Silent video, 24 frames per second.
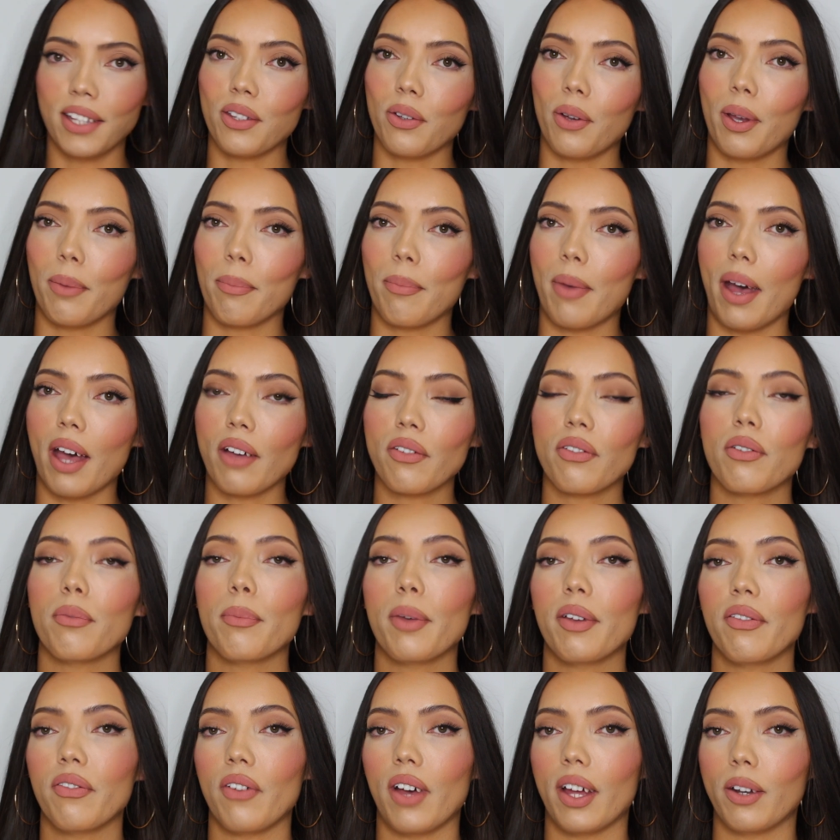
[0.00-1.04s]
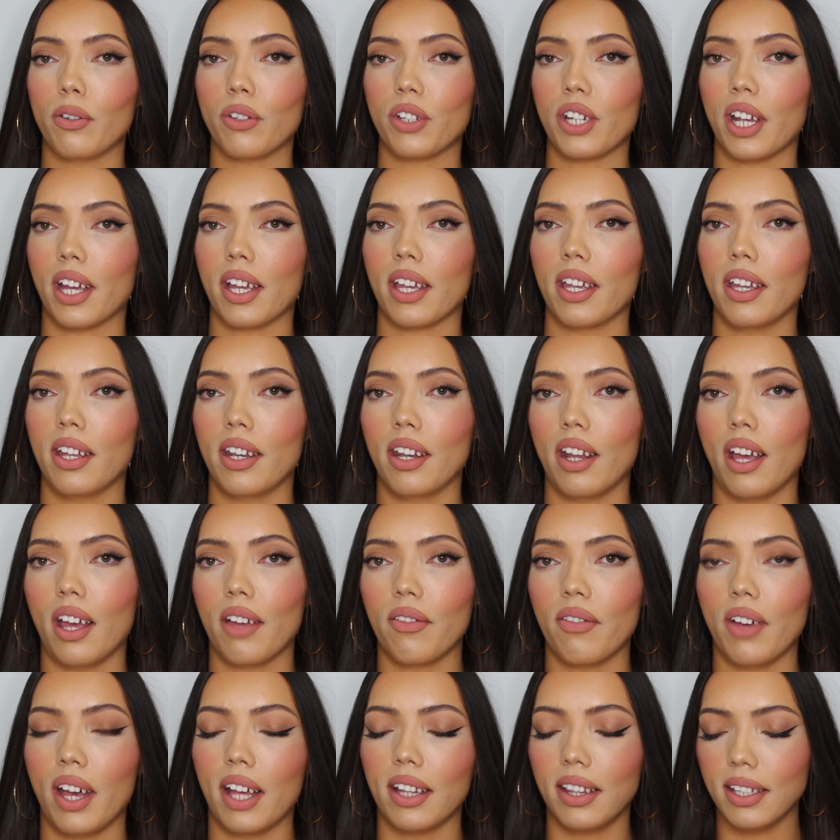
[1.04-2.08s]
so I'm back for my final check-in. I've
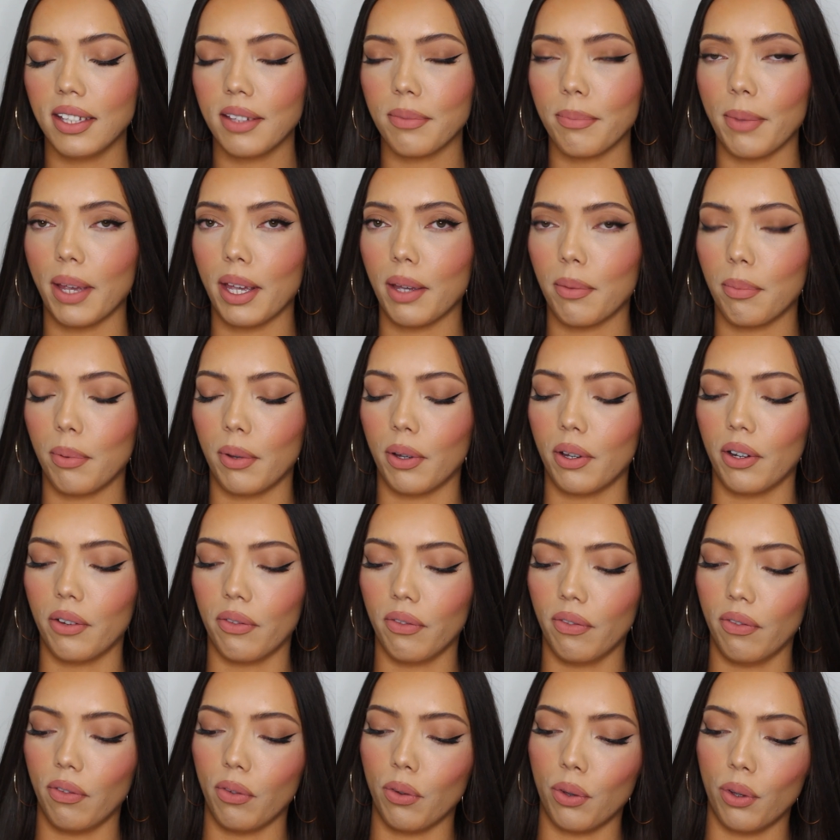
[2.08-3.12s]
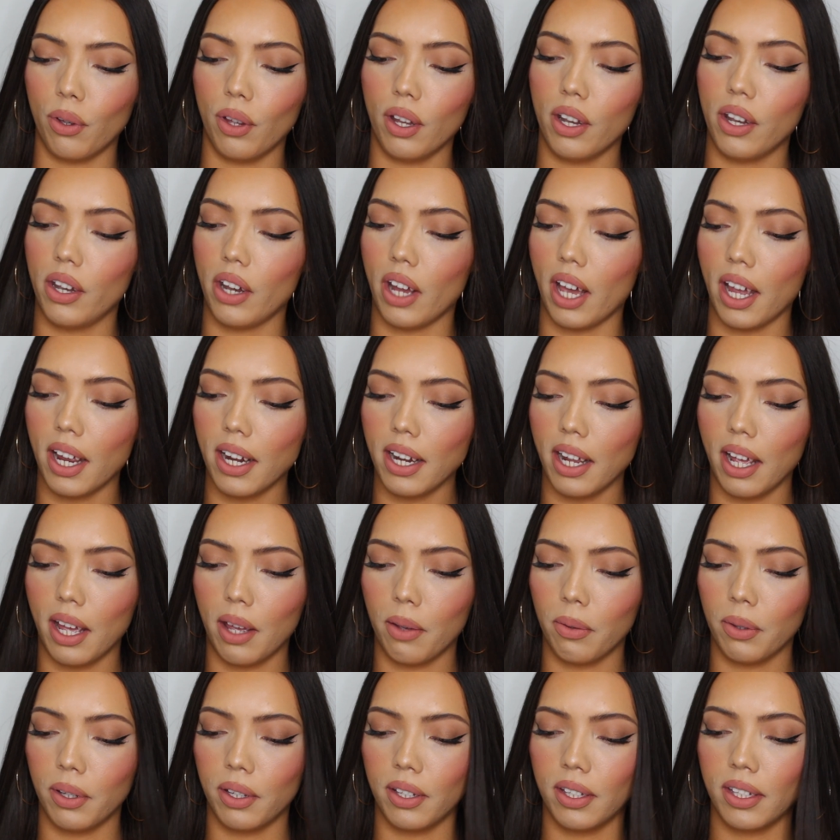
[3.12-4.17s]
had this makeup on for 9
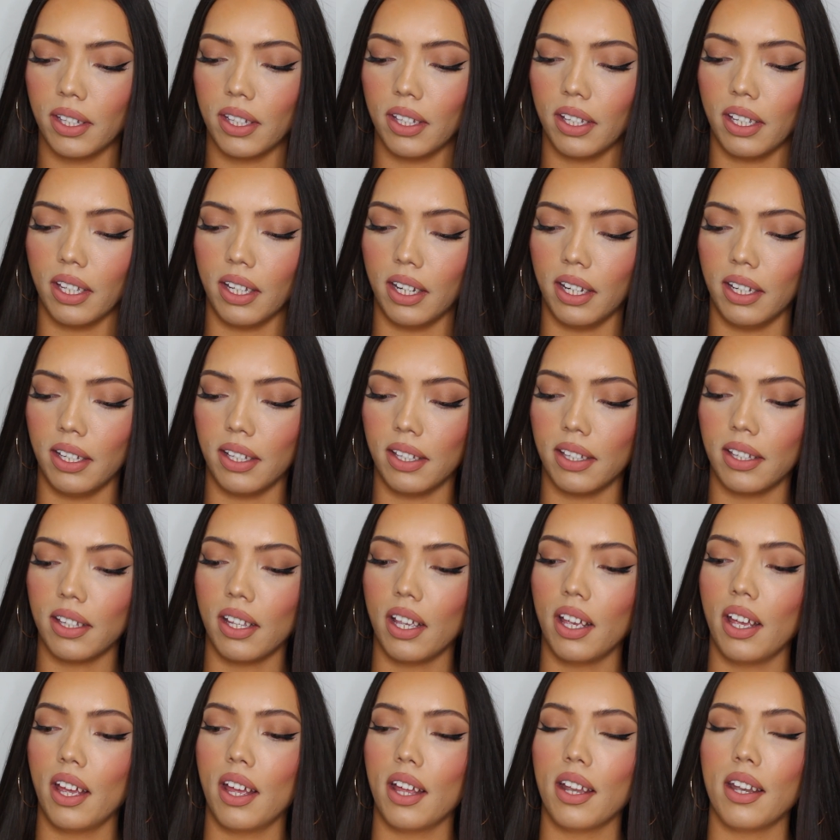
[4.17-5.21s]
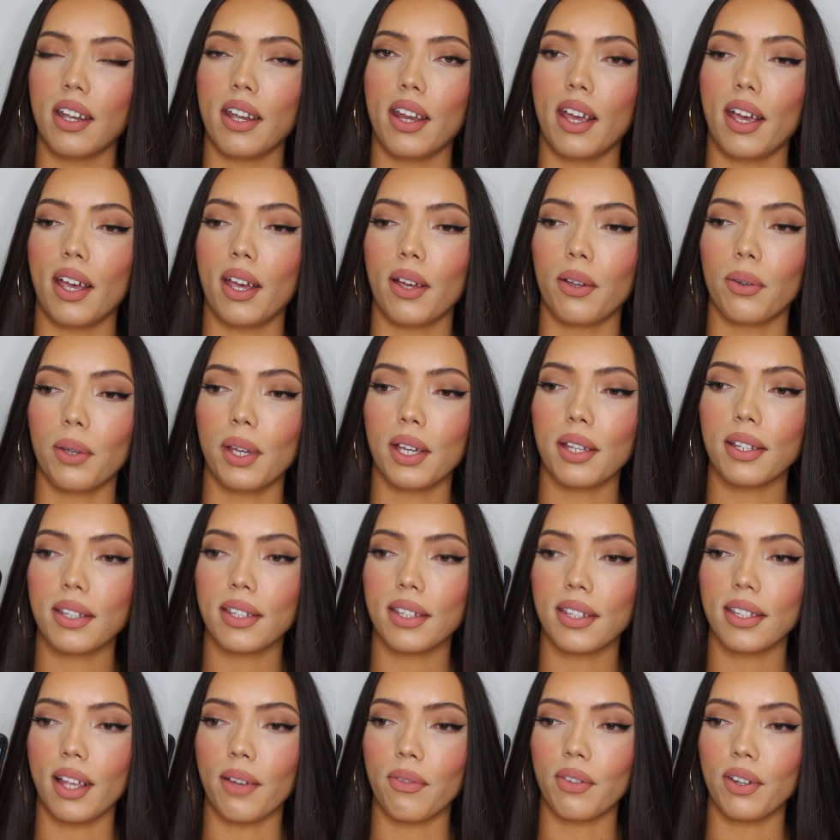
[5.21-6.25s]
hours. It is now
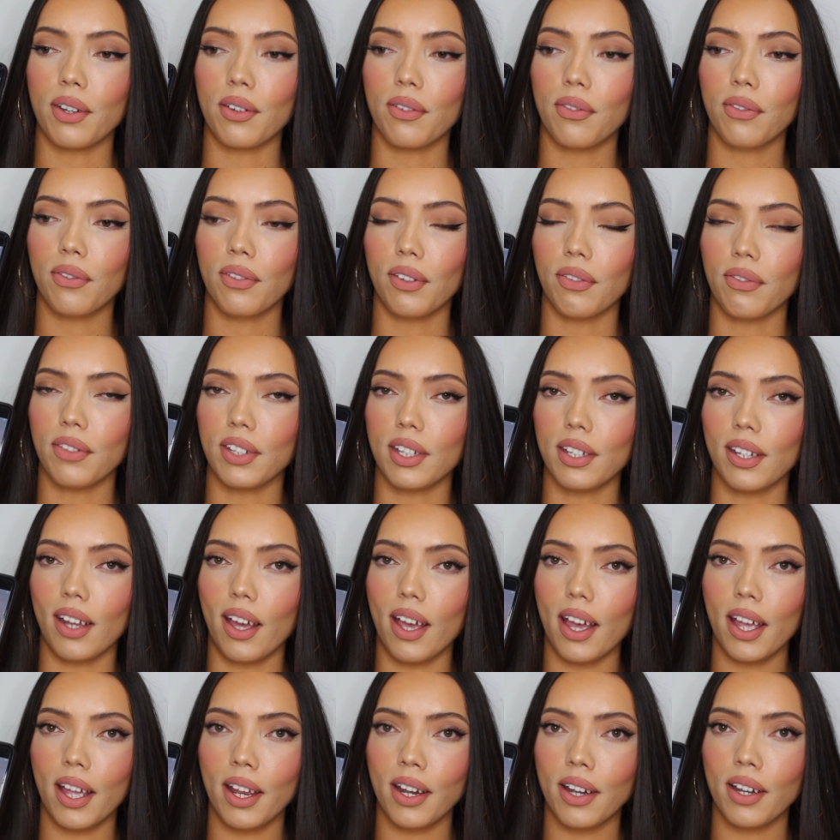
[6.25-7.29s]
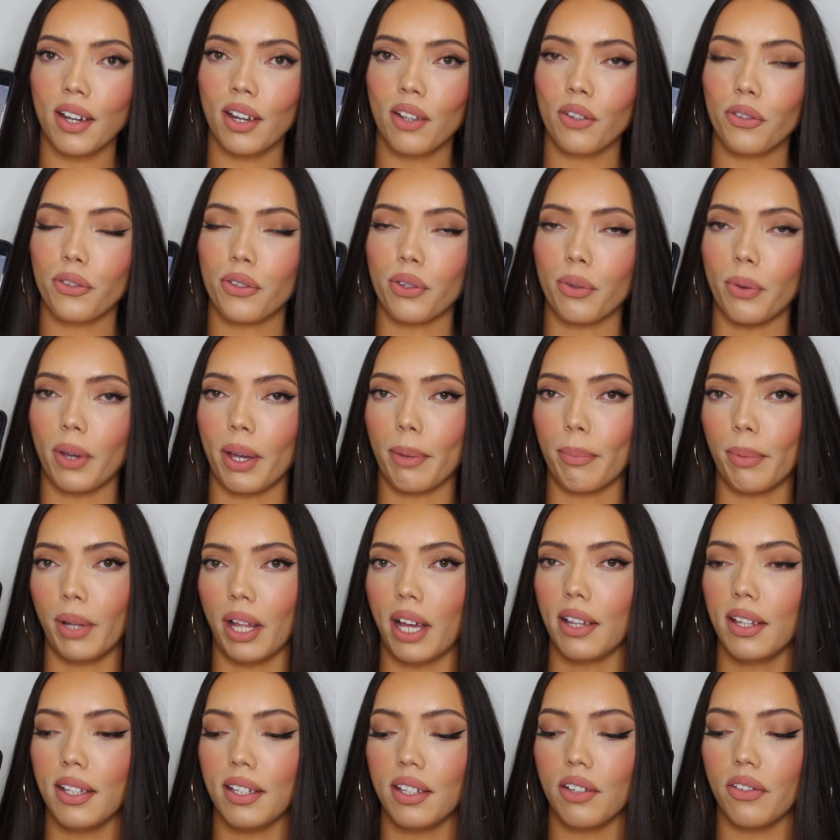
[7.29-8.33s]
7:59, so I
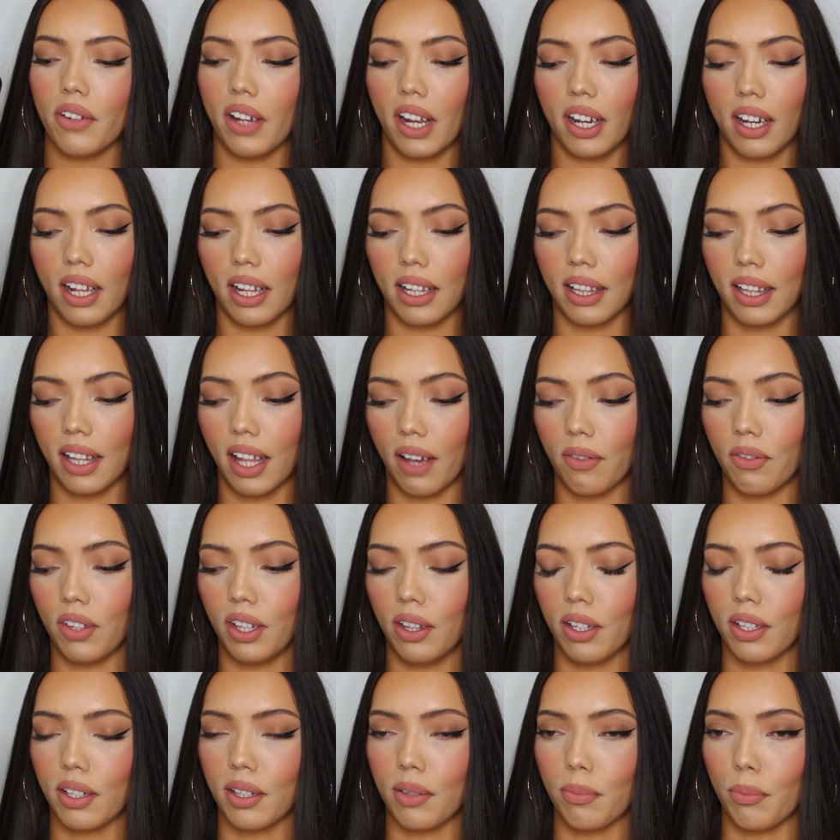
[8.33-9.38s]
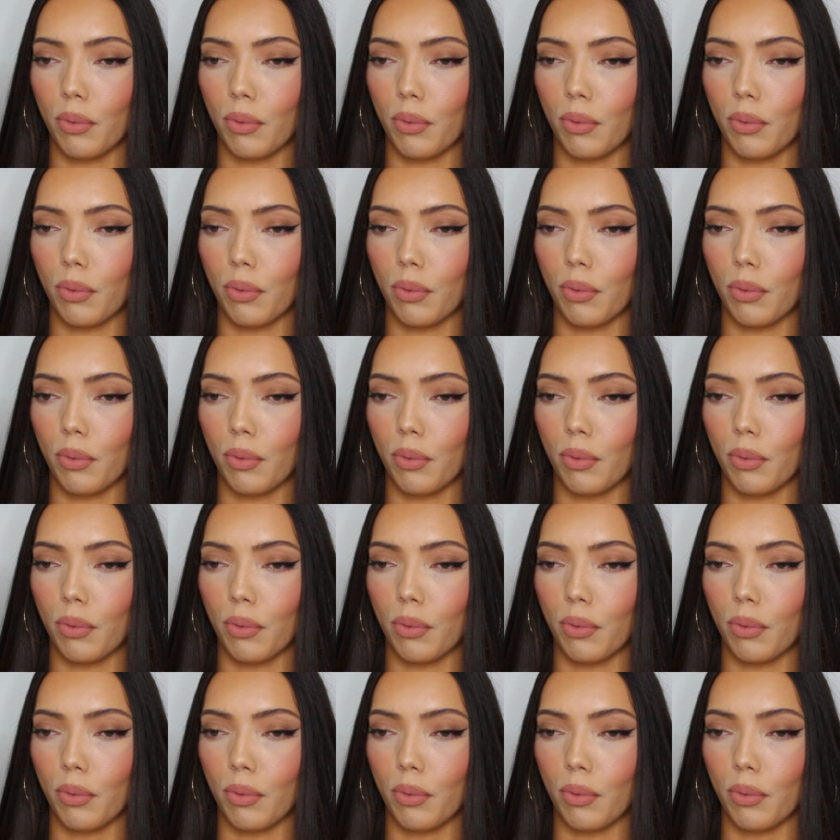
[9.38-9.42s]
applied this around 11 this